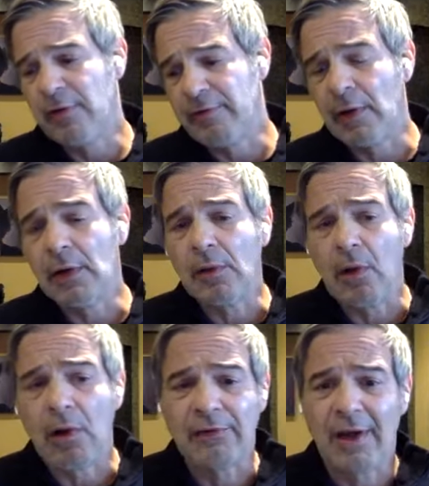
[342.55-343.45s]
for a very
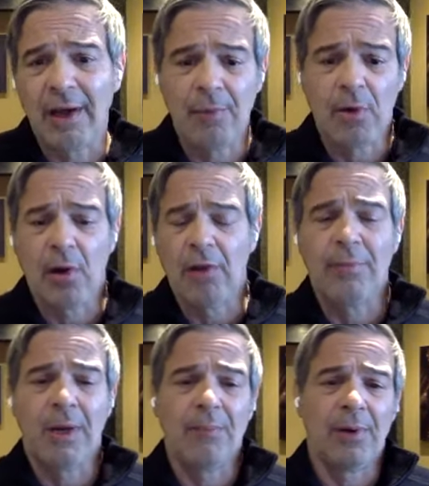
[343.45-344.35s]
long time in all
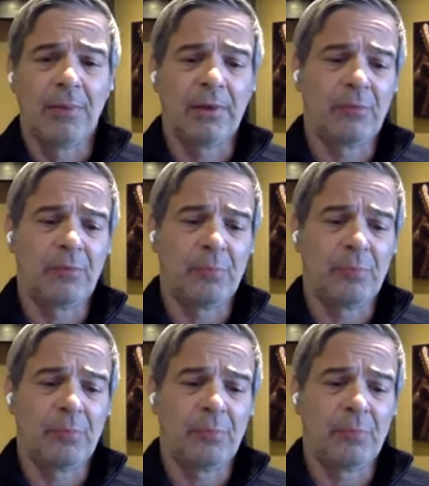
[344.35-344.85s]
of my public